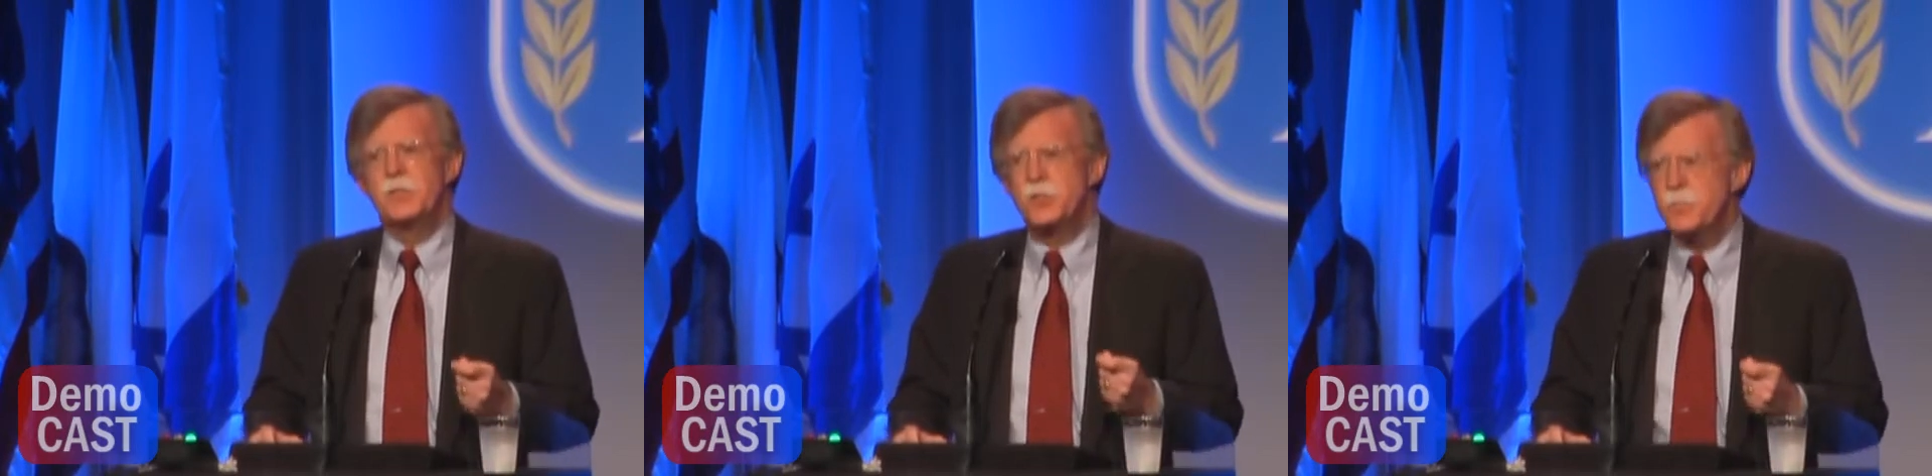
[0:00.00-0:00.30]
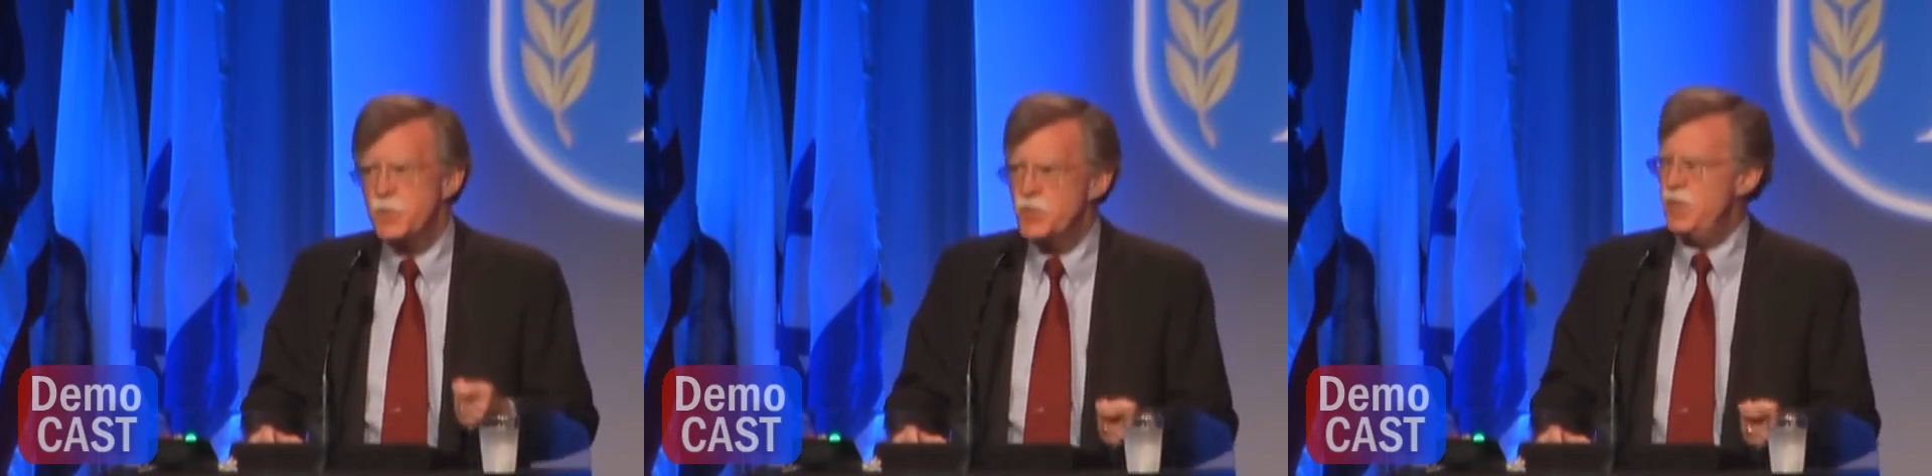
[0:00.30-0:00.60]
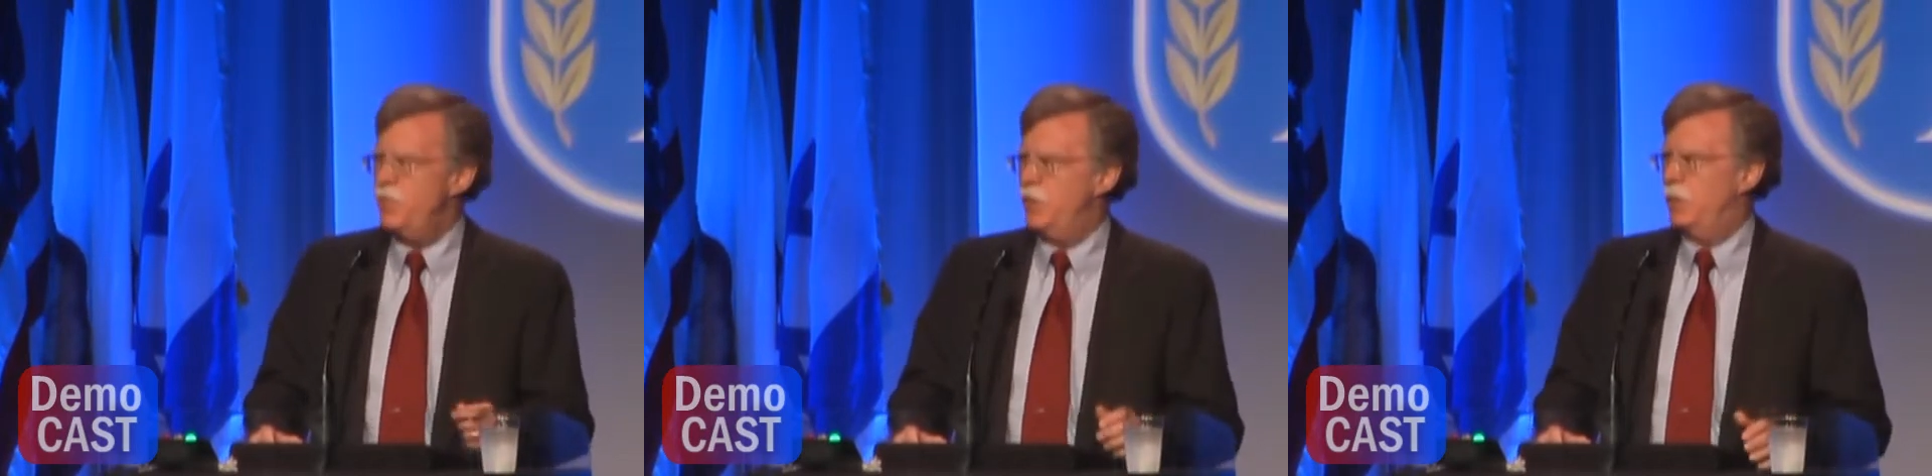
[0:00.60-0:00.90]

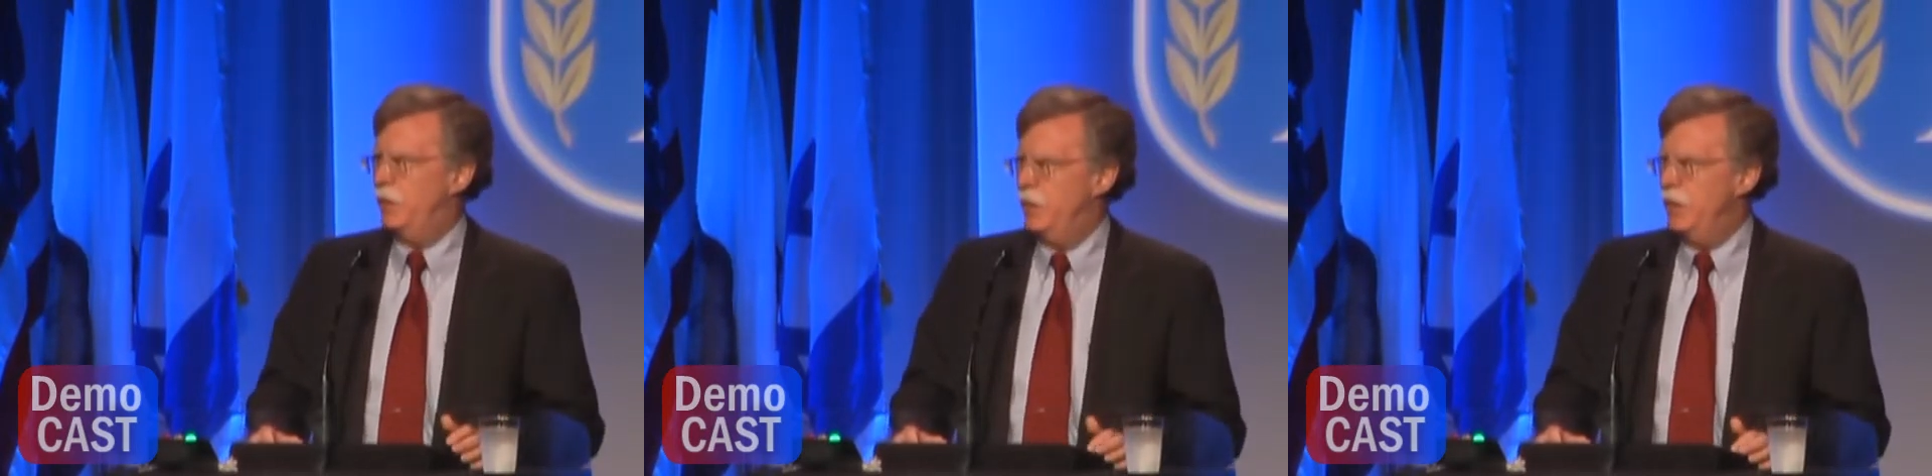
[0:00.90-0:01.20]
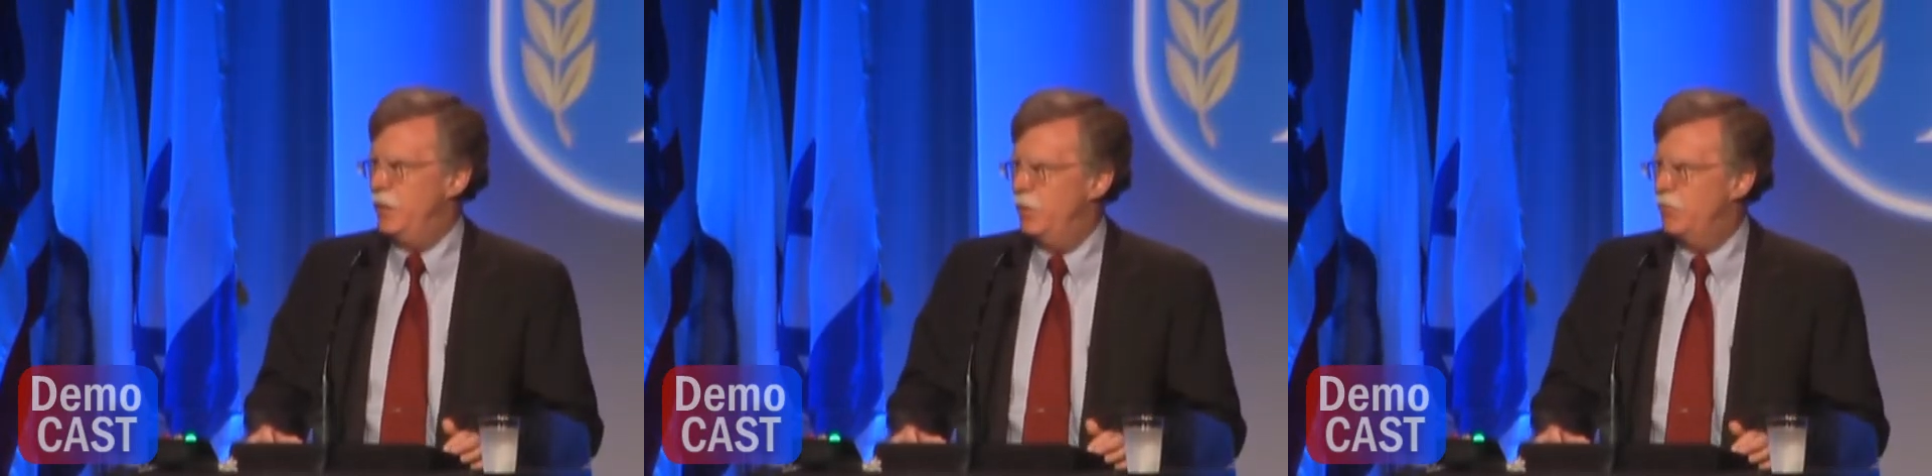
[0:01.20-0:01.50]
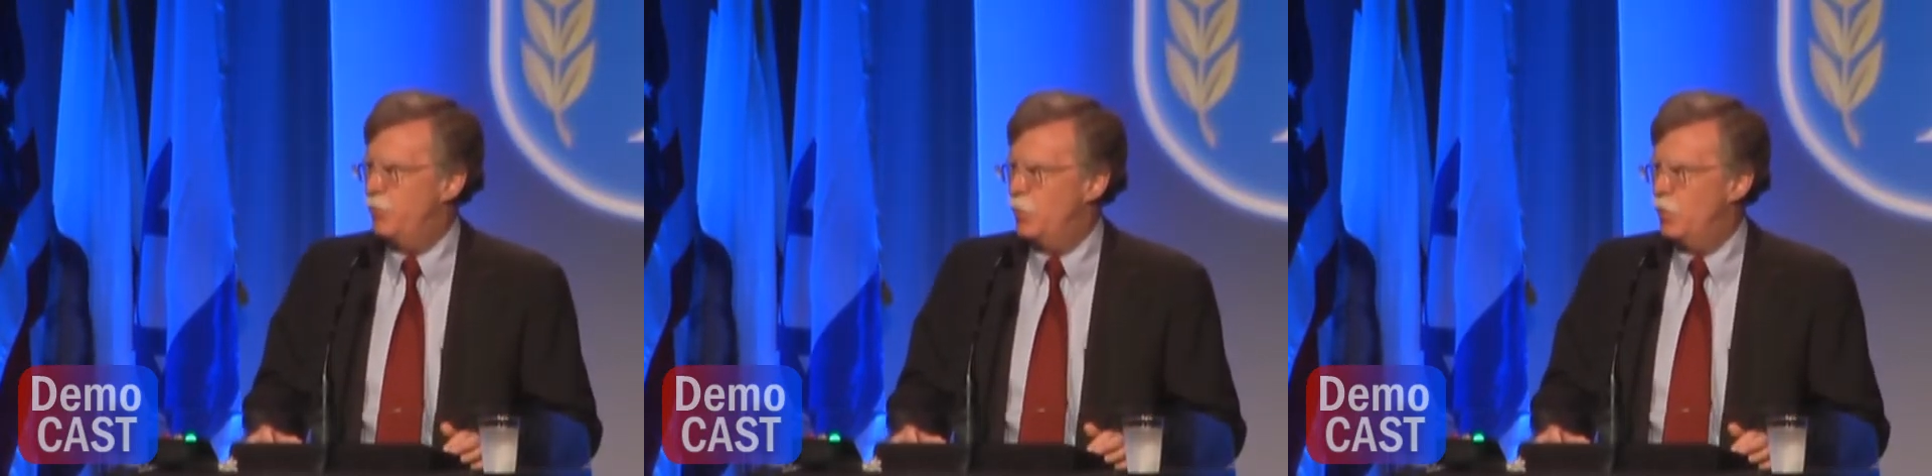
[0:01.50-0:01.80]
specifically in
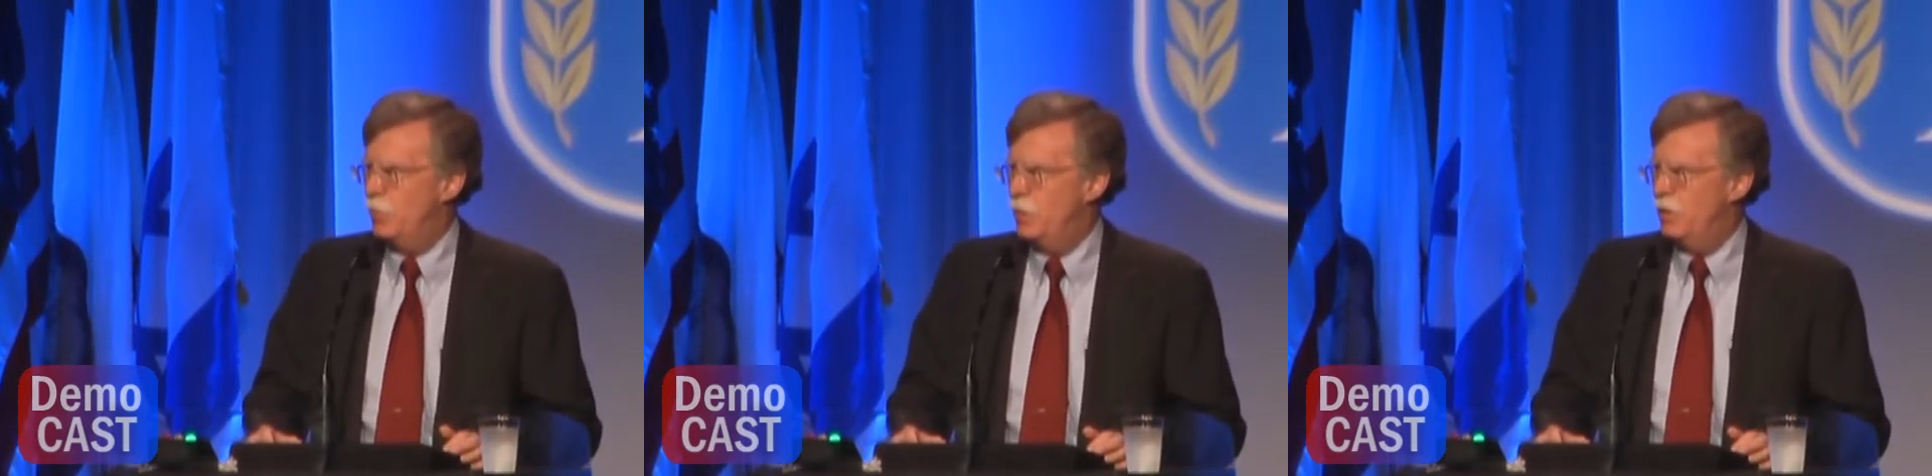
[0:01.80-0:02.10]
the form